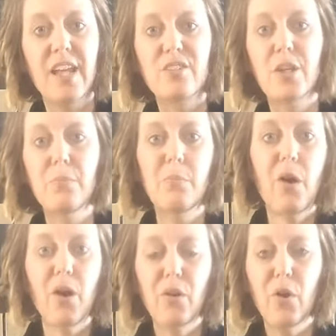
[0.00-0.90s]

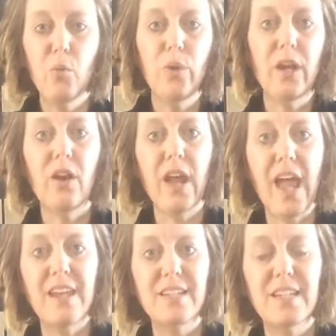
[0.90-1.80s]
Tomorrow we are
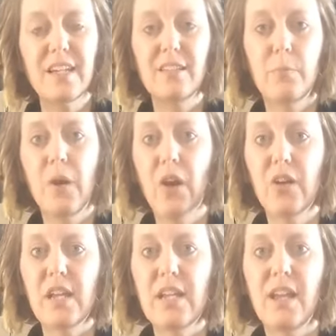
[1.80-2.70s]
ending the
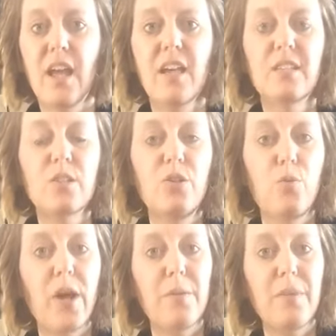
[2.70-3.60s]
party, so you
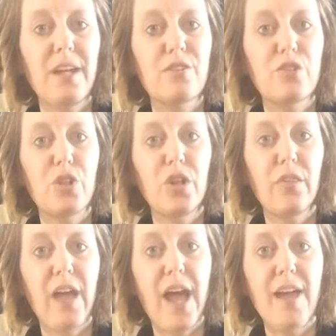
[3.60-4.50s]
want to make sure
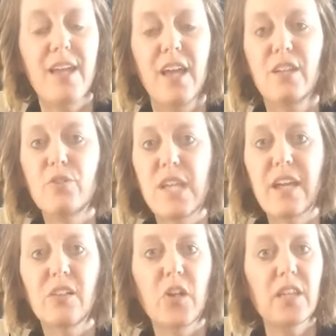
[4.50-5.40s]
that you take
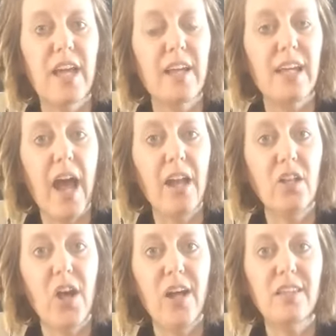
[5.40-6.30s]
a look at that
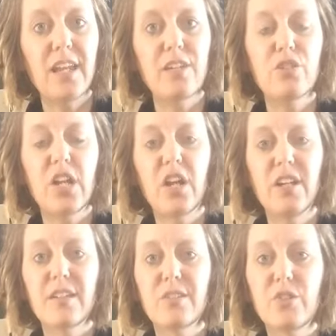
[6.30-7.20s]
catalog that I shared
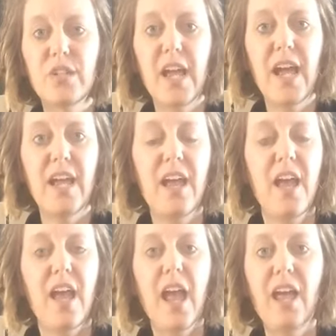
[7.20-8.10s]
yesterday,
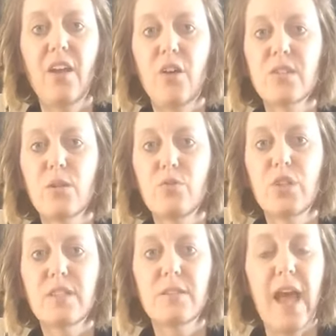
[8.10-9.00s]
and also
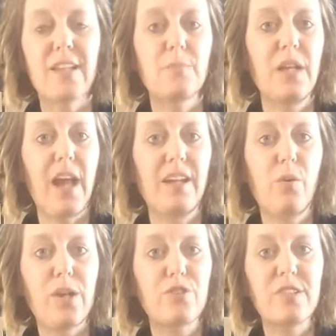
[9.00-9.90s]
just ask me any
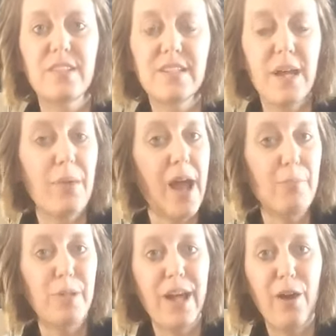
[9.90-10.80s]
questions because I'm
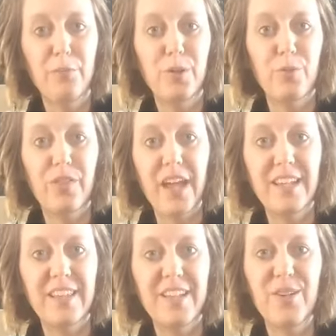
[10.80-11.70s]
happy to help you with
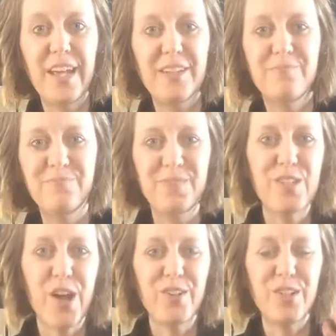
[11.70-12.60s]
anything you need.
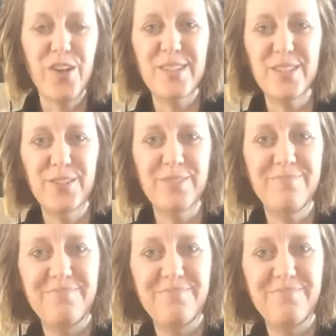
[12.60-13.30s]
Talk to y'all soon.